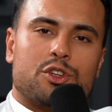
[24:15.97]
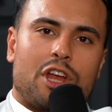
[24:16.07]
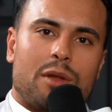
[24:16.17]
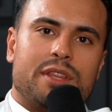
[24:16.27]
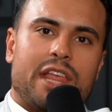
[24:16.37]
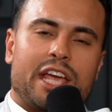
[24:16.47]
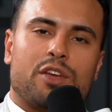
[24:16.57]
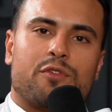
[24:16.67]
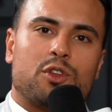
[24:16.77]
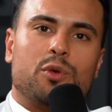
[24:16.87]
and gentlemen, thank you
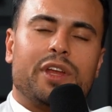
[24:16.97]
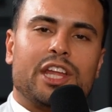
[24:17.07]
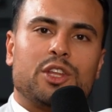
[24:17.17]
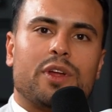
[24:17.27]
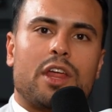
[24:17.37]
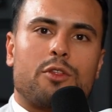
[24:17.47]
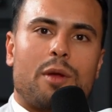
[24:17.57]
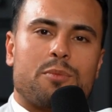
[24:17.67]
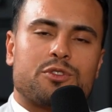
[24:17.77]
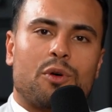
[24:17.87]
for tuning into another
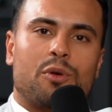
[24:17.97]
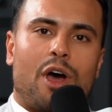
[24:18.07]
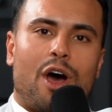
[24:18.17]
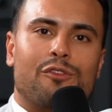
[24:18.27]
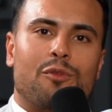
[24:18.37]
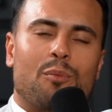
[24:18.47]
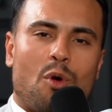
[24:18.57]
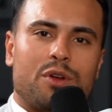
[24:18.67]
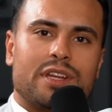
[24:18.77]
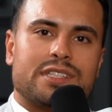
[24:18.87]
episode of More Than a